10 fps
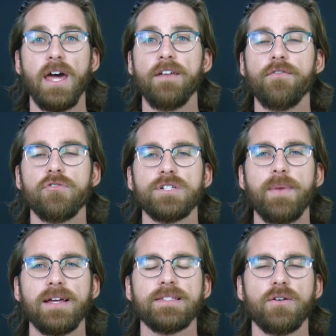That of course
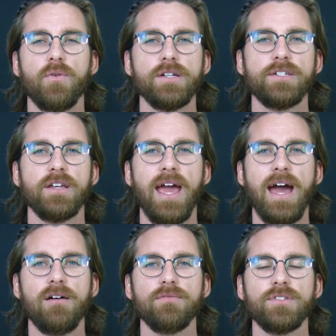begs the question,
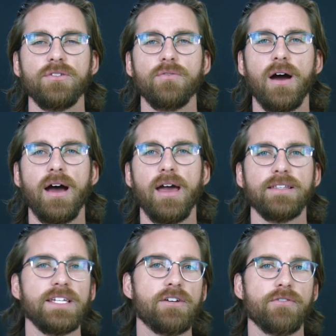how do I
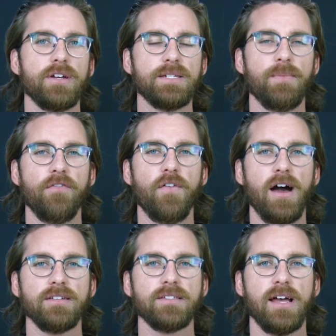decrease my
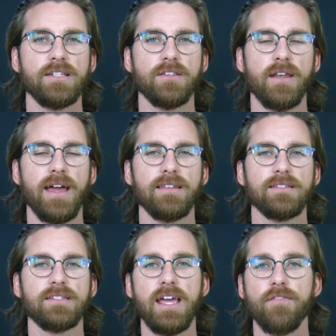file size so that I can
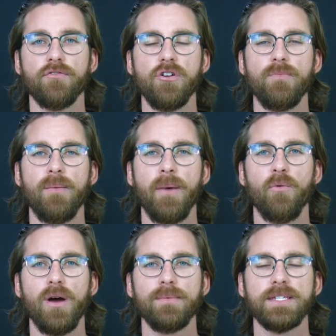save room on my
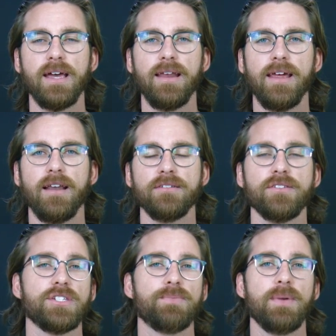website and
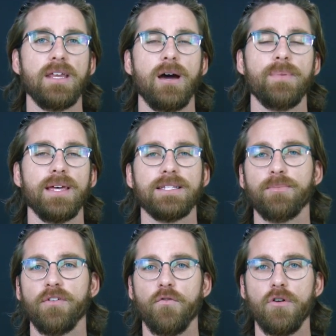also speed up its
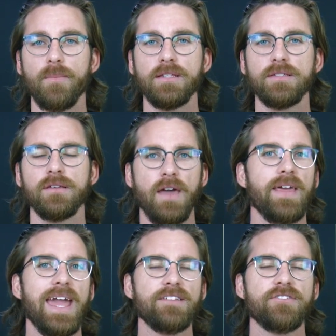performance? And
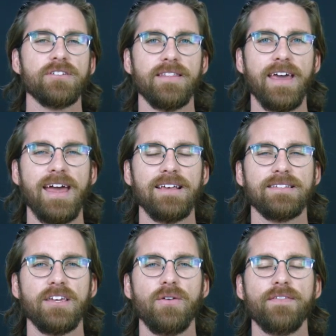the answer to that
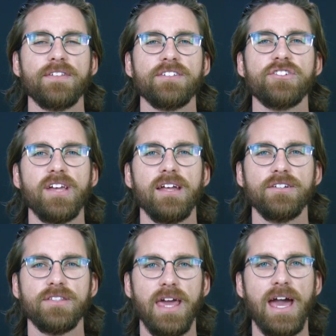is that you have to
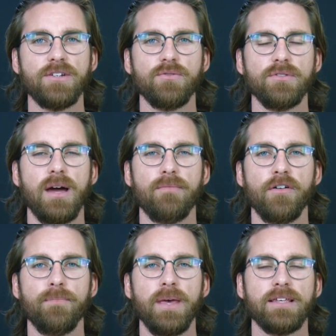change the actual number
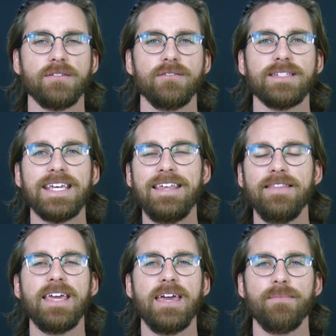of pixels in
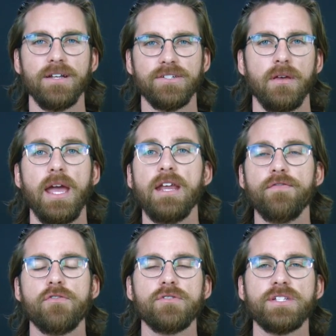the image. And
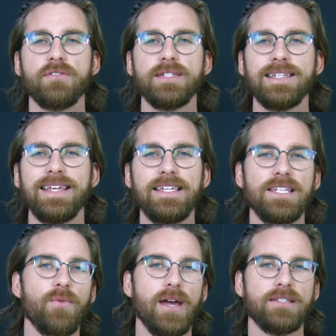of course there is an
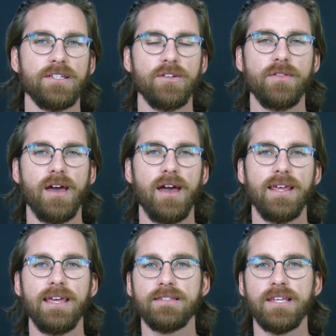easy way to do
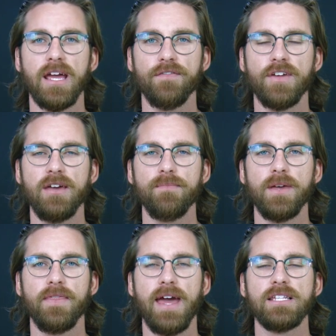that inside of GIMP
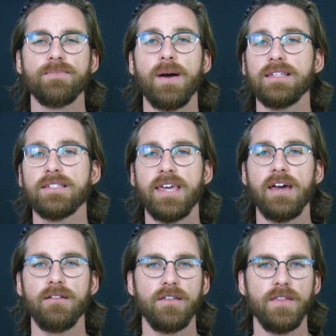and that is by
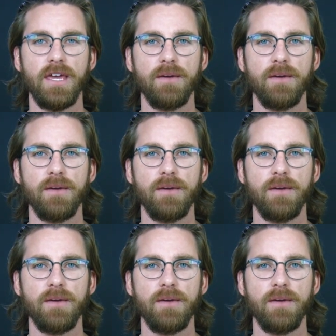scaling the